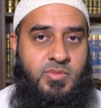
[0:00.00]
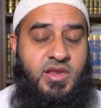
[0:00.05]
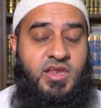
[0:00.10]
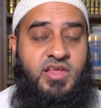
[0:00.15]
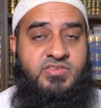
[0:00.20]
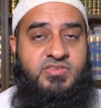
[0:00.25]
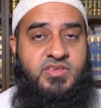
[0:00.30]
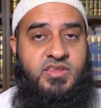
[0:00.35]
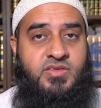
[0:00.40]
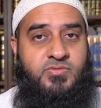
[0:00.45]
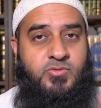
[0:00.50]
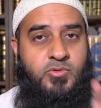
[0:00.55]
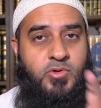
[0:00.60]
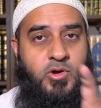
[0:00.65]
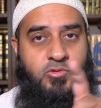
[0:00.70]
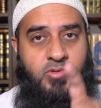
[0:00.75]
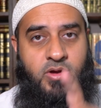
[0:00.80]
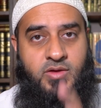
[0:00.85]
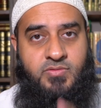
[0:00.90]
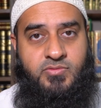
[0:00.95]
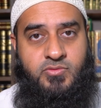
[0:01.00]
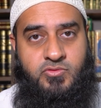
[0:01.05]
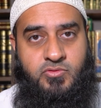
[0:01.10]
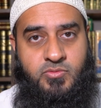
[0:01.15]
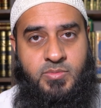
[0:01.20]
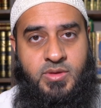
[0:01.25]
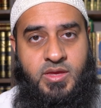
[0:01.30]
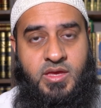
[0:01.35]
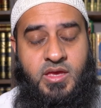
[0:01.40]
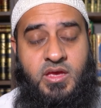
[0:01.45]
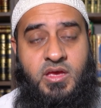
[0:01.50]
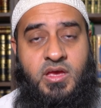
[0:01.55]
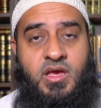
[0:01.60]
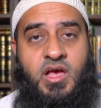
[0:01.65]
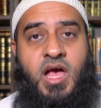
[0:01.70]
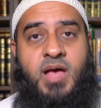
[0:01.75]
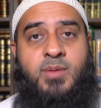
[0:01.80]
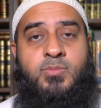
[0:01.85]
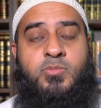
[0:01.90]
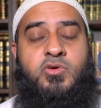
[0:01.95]
Allah said, if you are grateful to me,
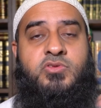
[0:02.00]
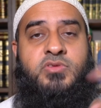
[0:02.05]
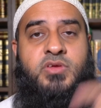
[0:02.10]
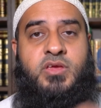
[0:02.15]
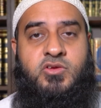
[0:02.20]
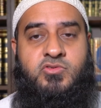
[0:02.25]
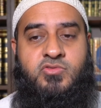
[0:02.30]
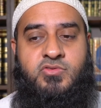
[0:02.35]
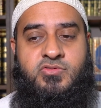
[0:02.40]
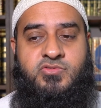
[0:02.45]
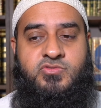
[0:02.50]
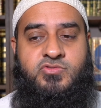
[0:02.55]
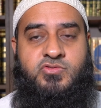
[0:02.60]
I'm going to increase you.